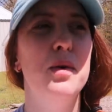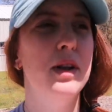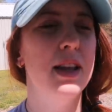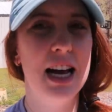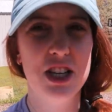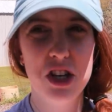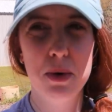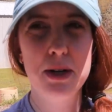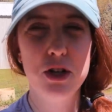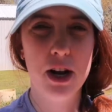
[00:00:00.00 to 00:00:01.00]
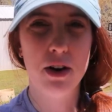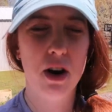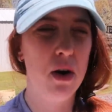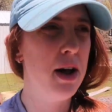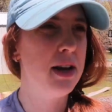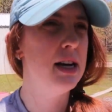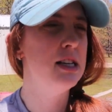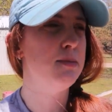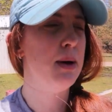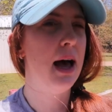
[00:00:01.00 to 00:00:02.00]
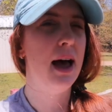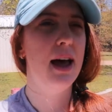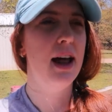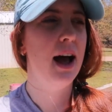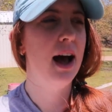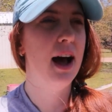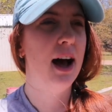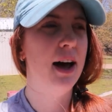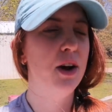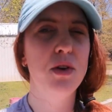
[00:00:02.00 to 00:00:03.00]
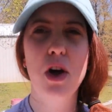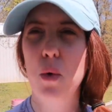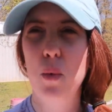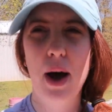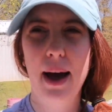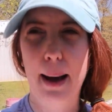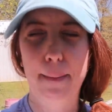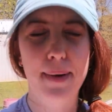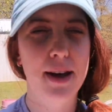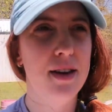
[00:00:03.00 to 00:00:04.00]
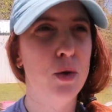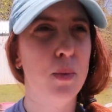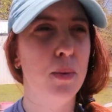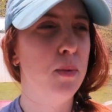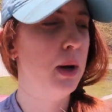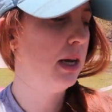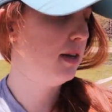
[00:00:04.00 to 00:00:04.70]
last year we tried to grow onions, but I don't know what happened. We